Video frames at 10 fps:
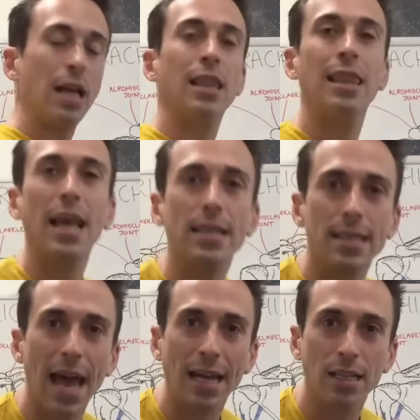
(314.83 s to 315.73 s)

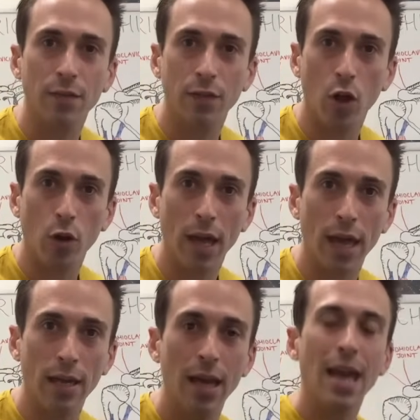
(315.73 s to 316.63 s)
less active long
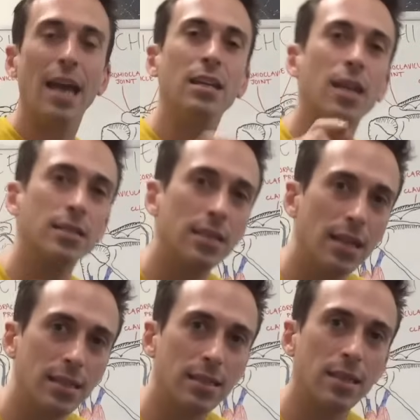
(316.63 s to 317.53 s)
head. It doesn't
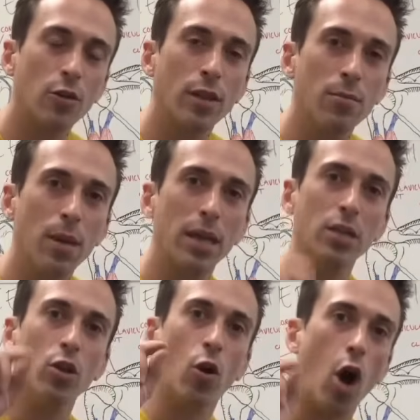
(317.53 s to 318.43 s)
necessarily mean
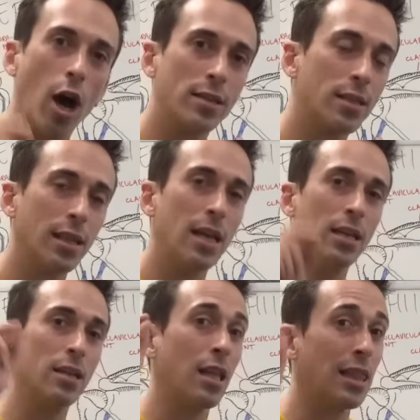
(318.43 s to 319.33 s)
you're
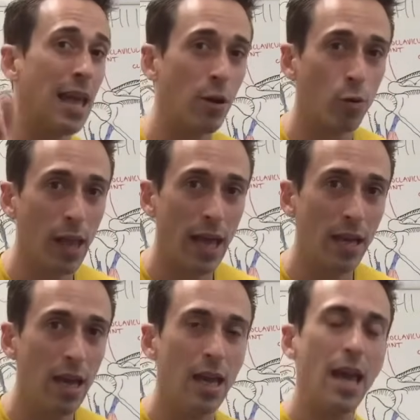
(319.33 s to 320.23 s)
isolating the lateral
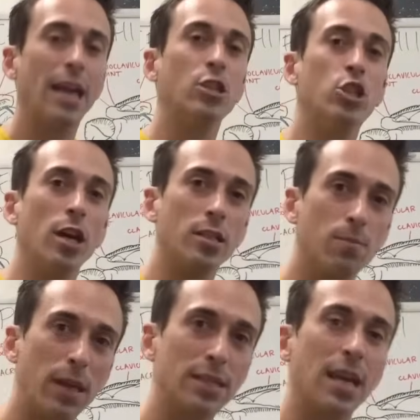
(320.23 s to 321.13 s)
head, it just
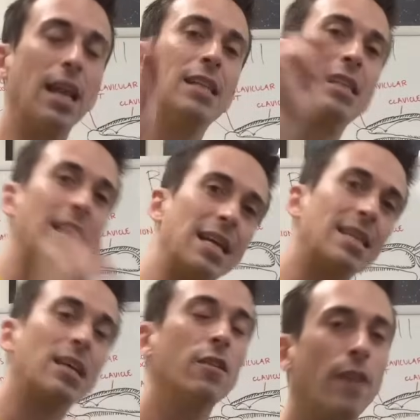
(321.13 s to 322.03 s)
means that it's less
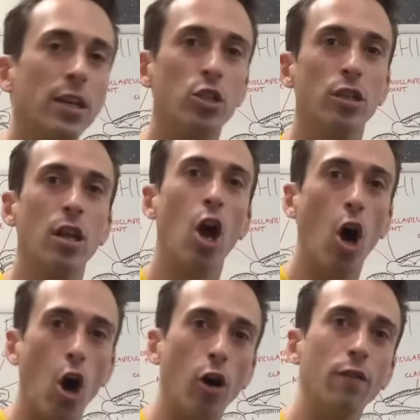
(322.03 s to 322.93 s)
activation
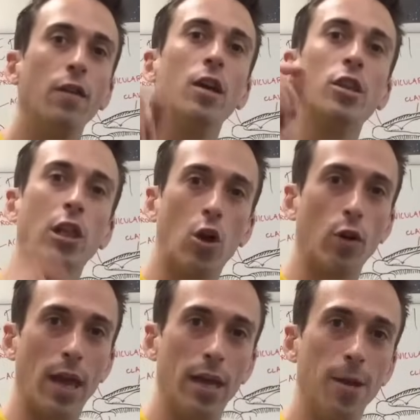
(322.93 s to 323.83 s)
of the long
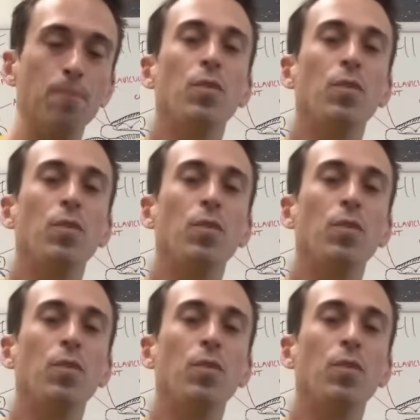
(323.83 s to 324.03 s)
head.